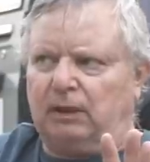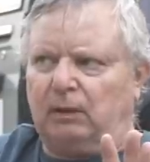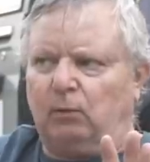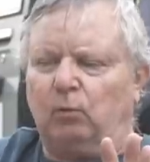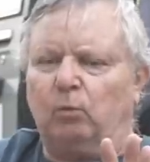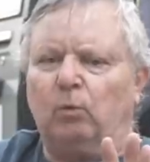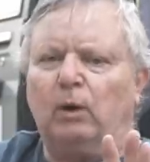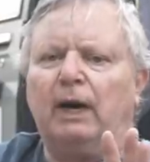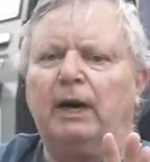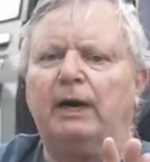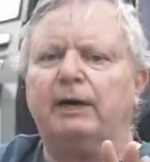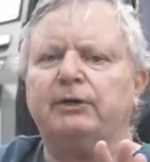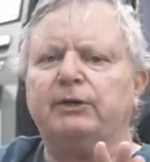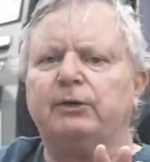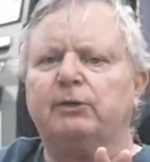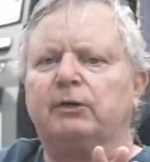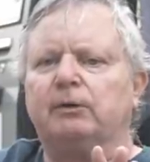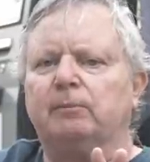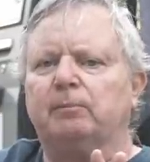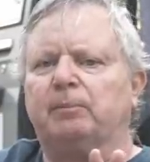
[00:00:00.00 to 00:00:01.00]
Why are
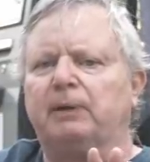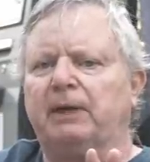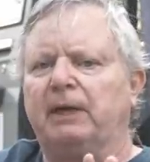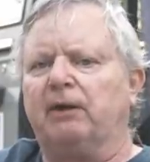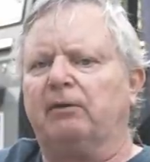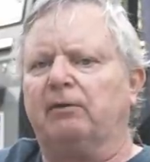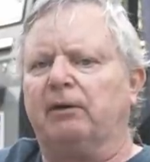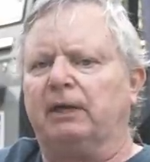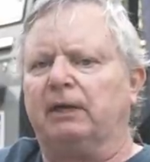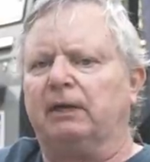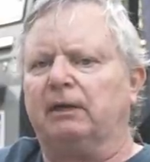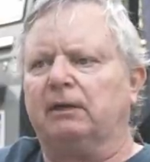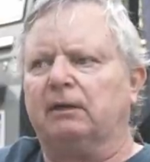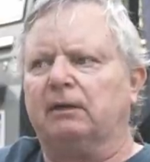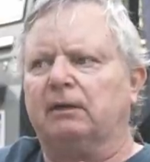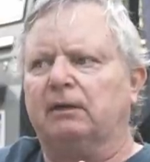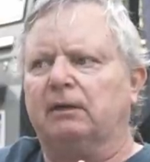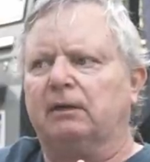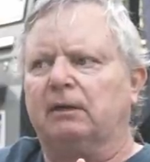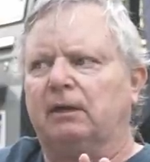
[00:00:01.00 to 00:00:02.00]
you comparing
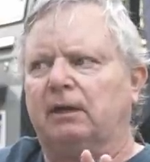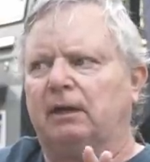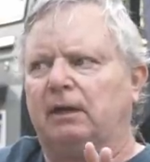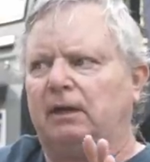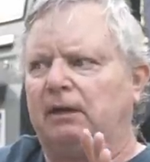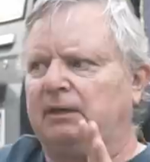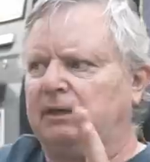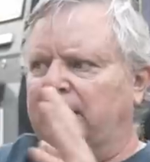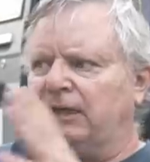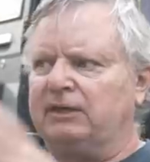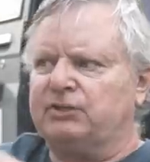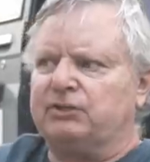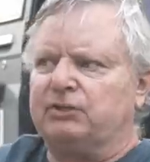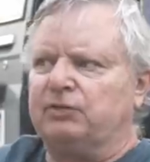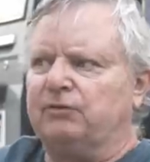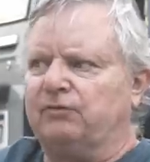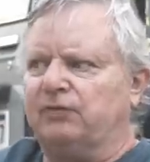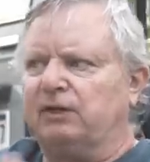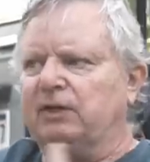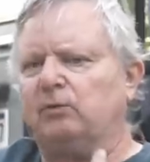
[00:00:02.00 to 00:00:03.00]
an
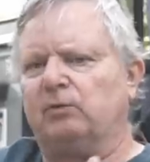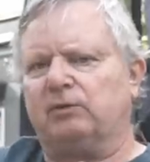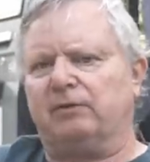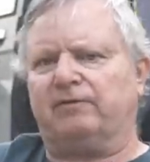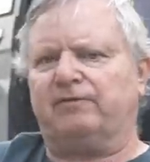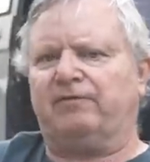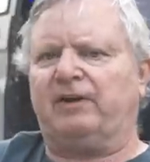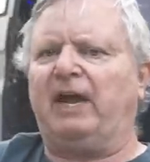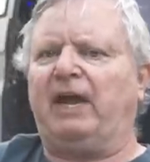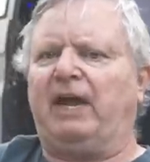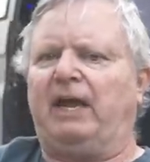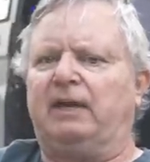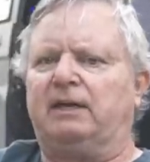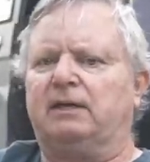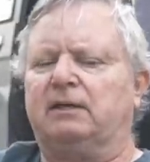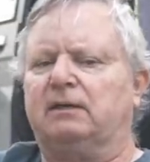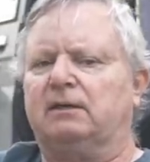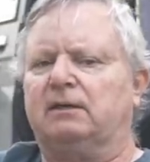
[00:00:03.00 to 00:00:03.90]
SUV with a van?